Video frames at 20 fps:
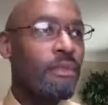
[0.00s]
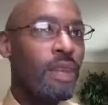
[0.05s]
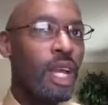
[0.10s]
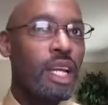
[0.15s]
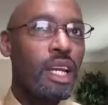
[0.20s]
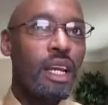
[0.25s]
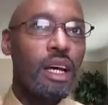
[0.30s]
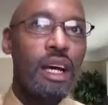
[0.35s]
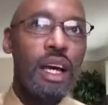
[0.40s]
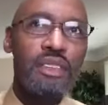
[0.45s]

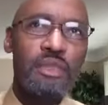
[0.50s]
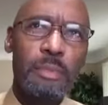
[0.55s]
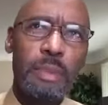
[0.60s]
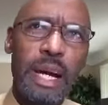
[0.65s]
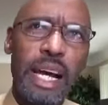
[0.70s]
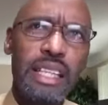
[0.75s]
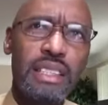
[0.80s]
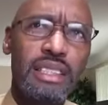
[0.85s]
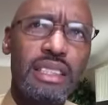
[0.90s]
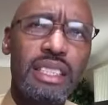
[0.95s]
And as
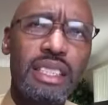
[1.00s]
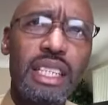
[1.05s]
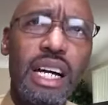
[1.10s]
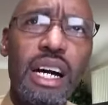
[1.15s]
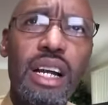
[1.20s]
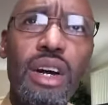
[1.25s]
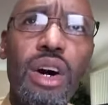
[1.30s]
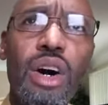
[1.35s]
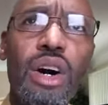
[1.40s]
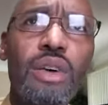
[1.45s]
Pastor
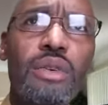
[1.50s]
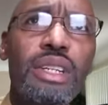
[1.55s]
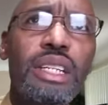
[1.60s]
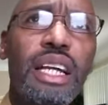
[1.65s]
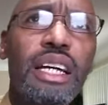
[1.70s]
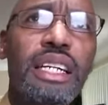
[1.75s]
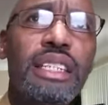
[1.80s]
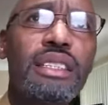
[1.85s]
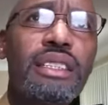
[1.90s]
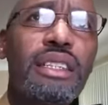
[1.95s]
John Hall would
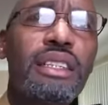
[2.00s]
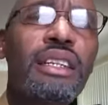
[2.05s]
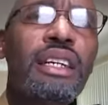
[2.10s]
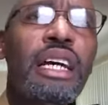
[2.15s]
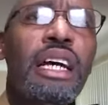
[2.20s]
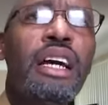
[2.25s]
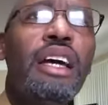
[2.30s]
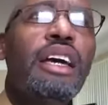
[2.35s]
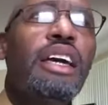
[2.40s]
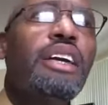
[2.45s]
like to,
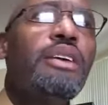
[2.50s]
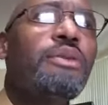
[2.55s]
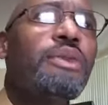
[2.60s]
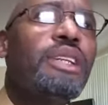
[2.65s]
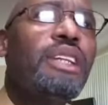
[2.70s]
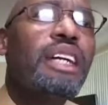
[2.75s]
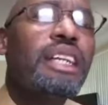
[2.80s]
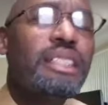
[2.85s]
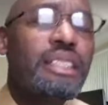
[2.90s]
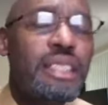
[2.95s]
he would
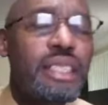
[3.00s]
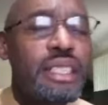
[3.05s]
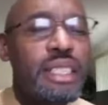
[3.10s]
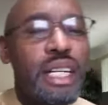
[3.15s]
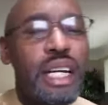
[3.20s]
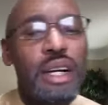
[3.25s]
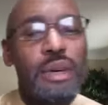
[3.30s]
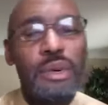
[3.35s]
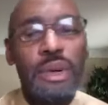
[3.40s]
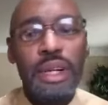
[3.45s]
like to
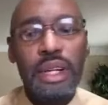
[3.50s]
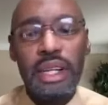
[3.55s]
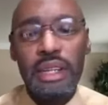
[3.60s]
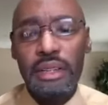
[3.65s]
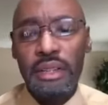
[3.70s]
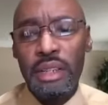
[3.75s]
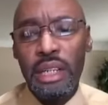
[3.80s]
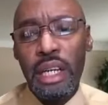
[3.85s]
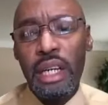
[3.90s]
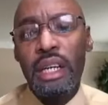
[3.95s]
share with
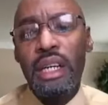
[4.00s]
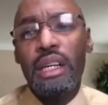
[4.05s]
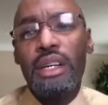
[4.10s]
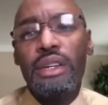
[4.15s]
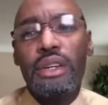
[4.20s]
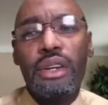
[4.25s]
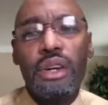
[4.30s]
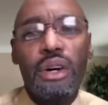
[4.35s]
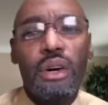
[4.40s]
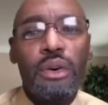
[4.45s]
us,
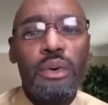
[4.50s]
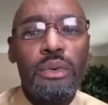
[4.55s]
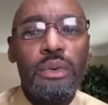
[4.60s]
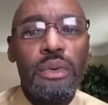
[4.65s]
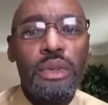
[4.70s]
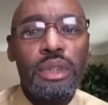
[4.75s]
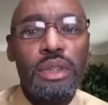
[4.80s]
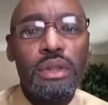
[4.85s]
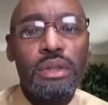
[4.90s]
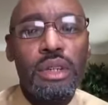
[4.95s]
you know,
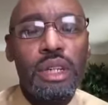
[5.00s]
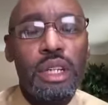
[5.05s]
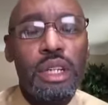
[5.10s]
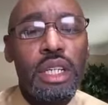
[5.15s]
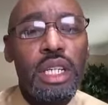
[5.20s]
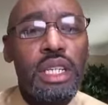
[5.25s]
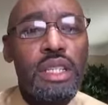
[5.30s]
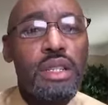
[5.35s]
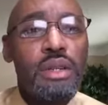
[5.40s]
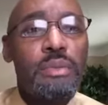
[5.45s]
you can
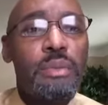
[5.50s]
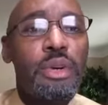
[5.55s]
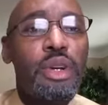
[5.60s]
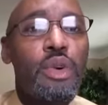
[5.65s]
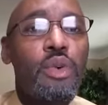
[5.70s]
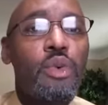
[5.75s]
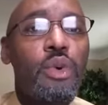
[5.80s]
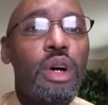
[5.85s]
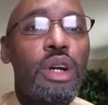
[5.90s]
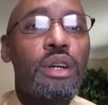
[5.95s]
either be
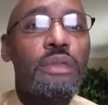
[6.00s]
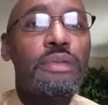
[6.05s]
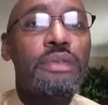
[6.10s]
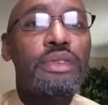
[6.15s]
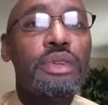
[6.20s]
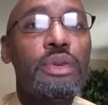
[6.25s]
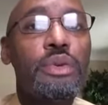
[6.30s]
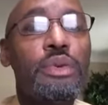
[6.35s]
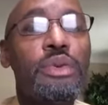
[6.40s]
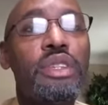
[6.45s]
one of
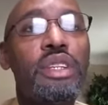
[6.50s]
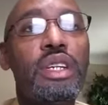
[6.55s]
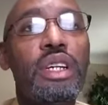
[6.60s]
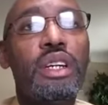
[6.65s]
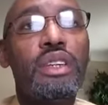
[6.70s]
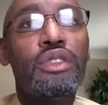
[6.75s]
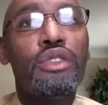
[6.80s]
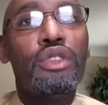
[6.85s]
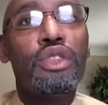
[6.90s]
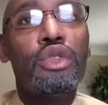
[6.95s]
two
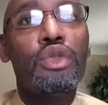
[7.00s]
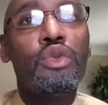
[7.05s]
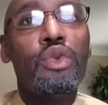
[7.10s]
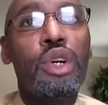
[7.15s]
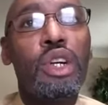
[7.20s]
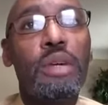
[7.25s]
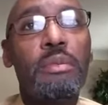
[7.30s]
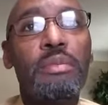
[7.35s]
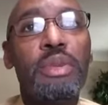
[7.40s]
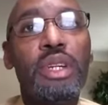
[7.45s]
things. Do you
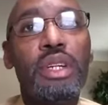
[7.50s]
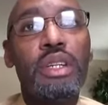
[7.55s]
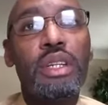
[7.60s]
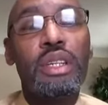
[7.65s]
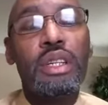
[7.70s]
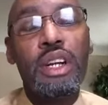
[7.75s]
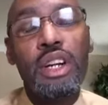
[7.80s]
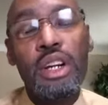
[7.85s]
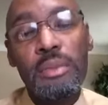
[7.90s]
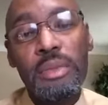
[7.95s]
want to be a
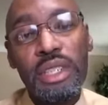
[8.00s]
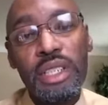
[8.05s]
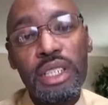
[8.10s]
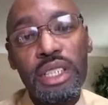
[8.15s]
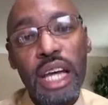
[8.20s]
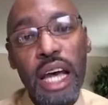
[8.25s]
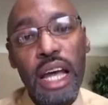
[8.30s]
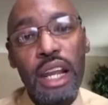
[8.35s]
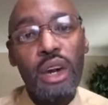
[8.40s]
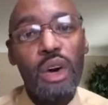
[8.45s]

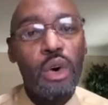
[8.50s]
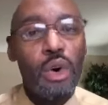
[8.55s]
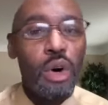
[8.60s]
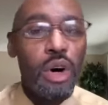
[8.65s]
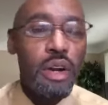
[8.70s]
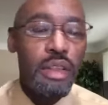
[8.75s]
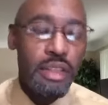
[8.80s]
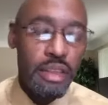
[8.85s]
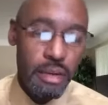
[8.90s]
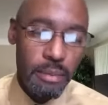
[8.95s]
thermostat
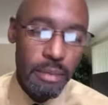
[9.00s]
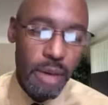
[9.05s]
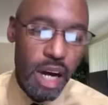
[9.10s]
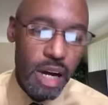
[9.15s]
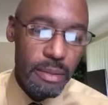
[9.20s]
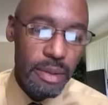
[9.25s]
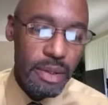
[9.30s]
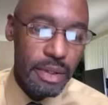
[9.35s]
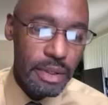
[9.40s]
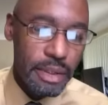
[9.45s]
or a
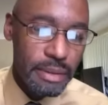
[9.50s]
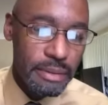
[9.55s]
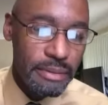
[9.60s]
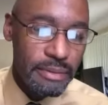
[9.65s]
thermometer?